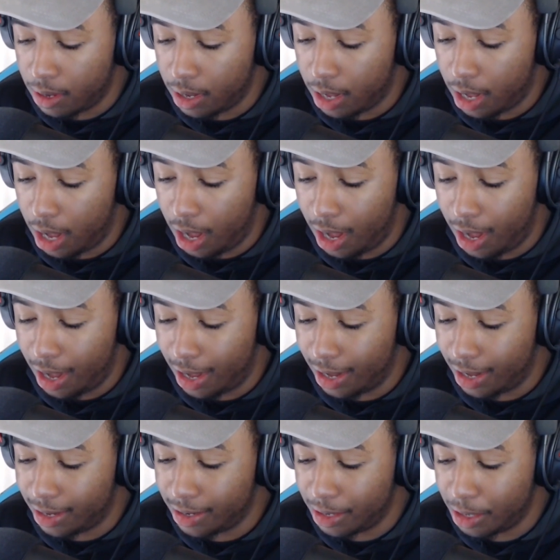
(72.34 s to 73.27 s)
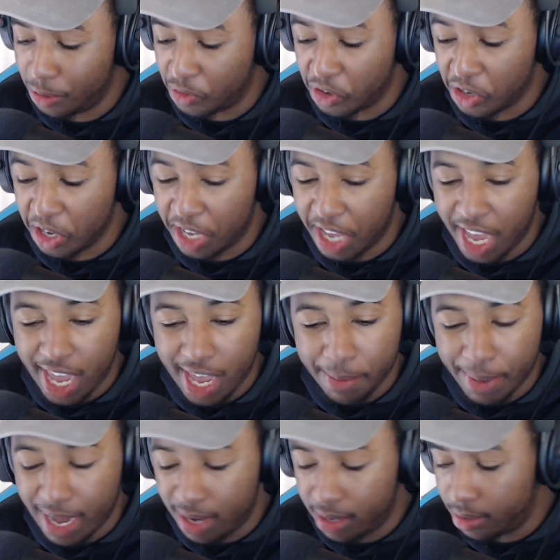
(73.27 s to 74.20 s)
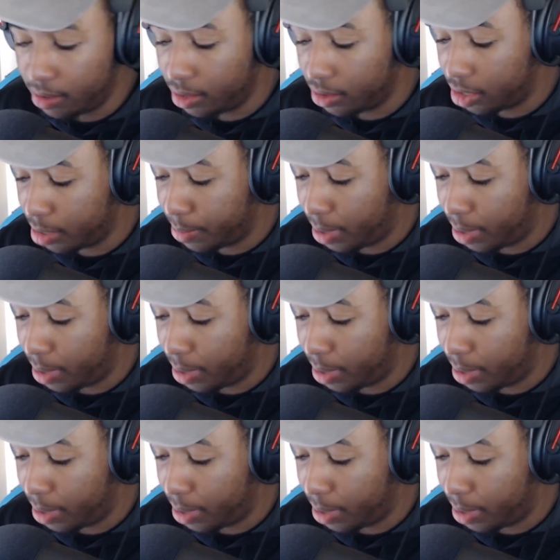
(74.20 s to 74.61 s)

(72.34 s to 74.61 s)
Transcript: it was a good game, man, until